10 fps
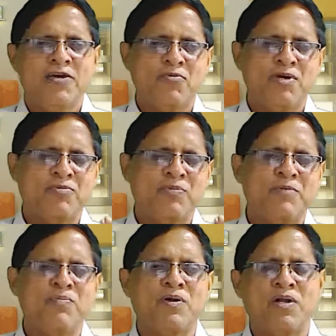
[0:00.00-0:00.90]
with
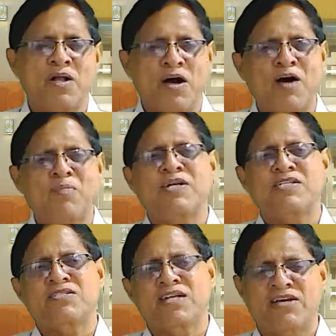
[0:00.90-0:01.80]
people,
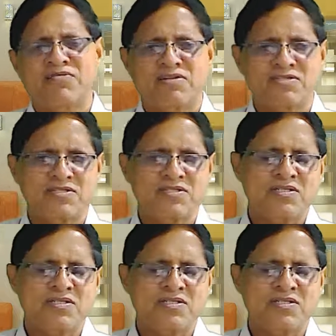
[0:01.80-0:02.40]
operational levels.